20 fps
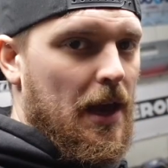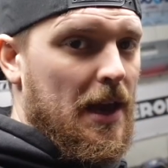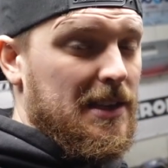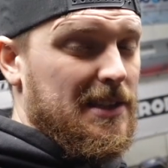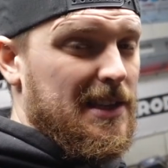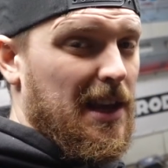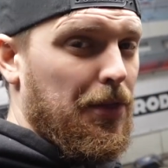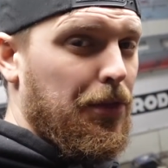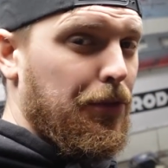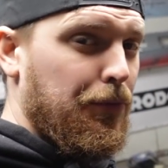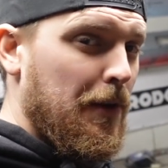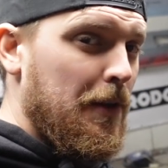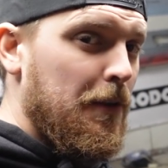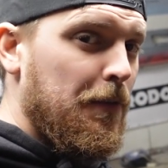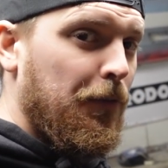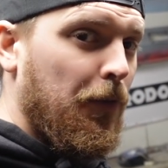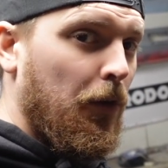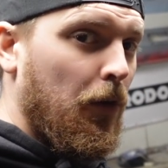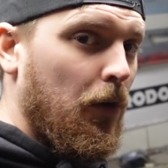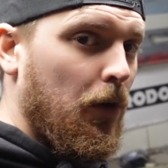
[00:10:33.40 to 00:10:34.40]
It's had 3 or
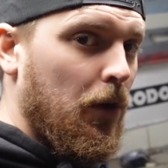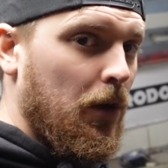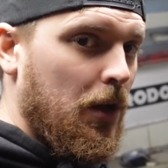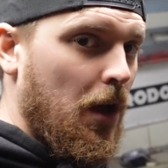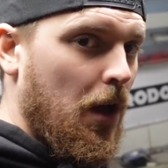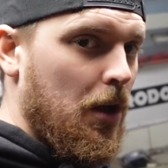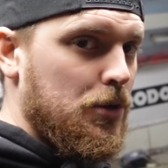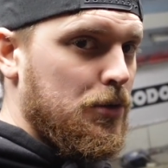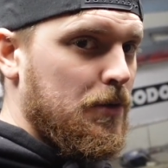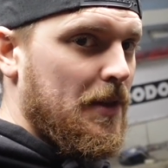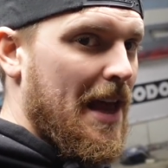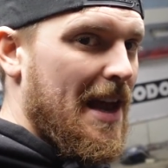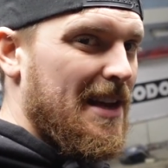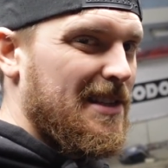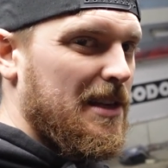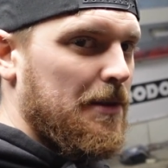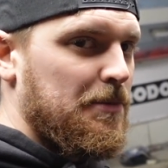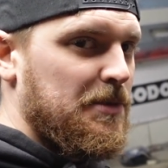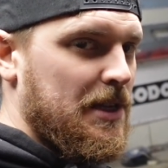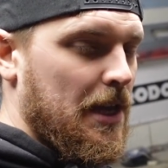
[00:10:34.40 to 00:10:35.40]
4 goes with the
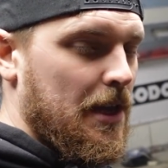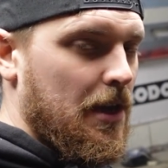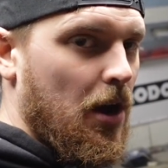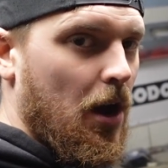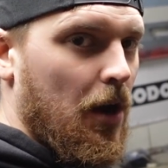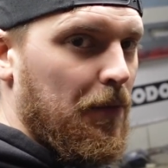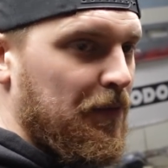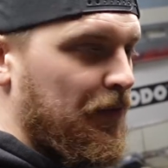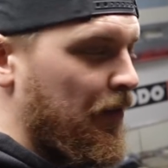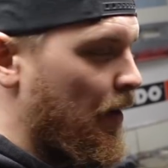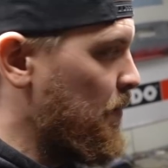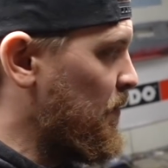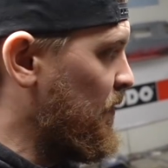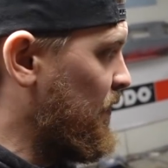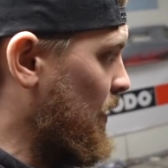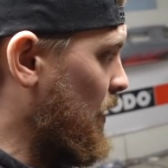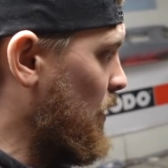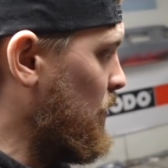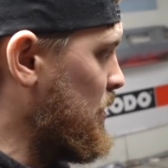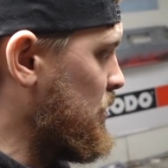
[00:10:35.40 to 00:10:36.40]
SMC carbon fibre
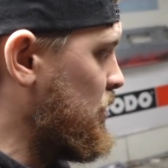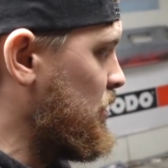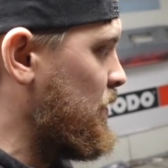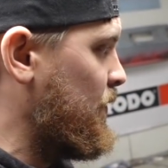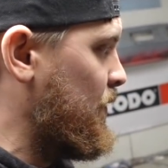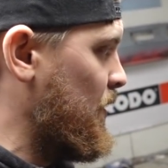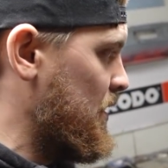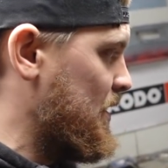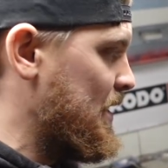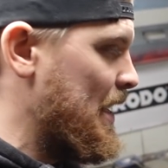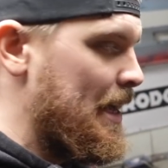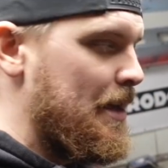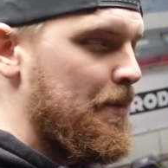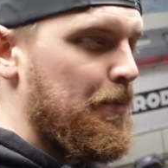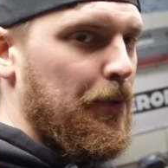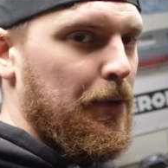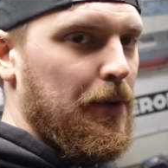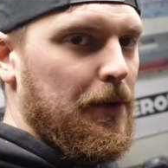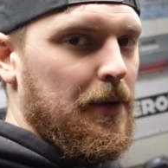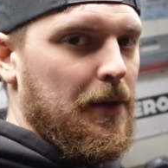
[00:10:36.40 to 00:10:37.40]
filler, which is for
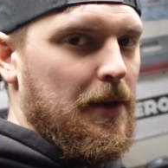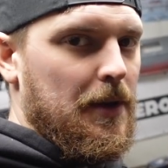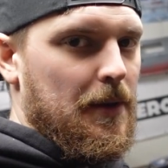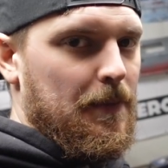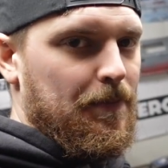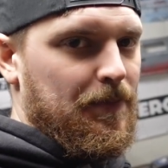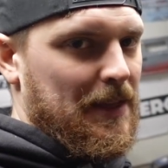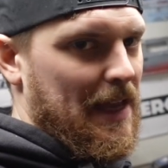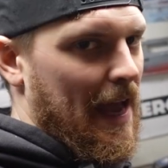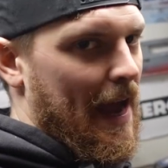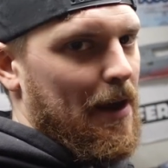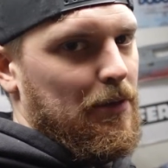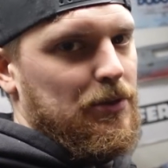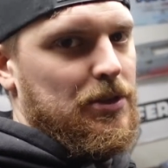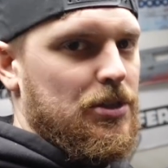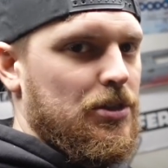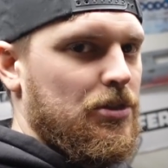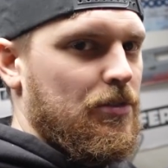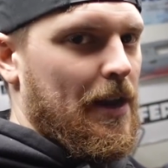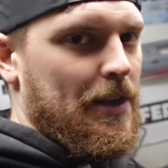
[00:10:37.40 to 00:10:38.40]
deep
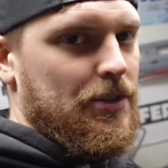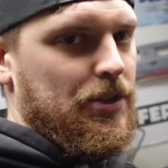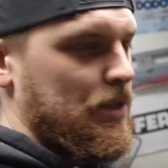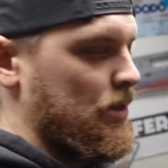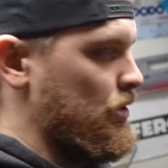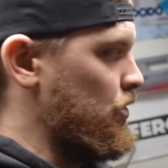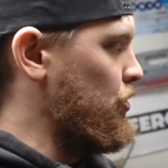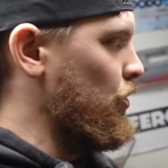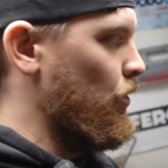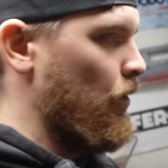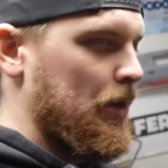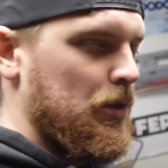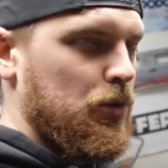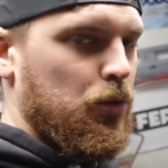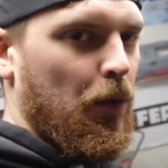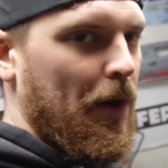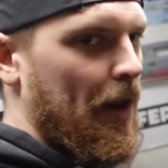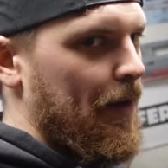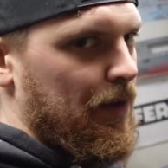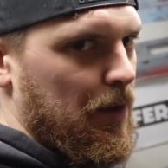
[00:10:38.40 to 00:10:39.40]
gouges, scratches,
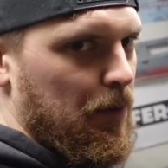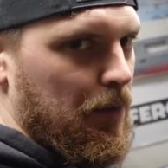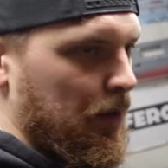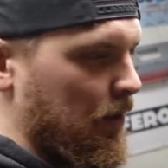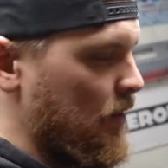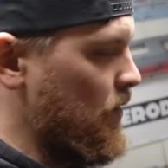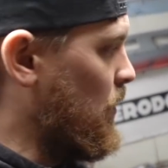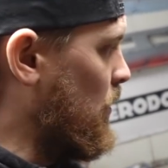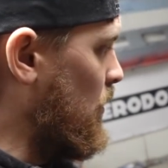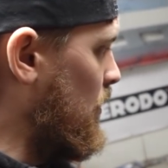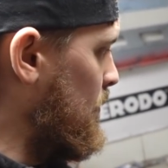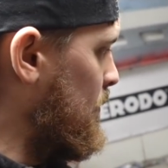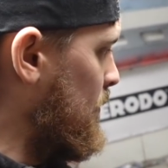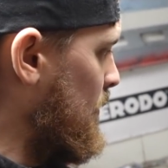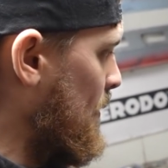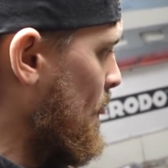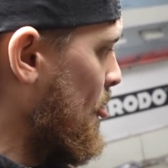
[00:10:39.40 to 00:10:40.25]
joins, whatever you want to call them.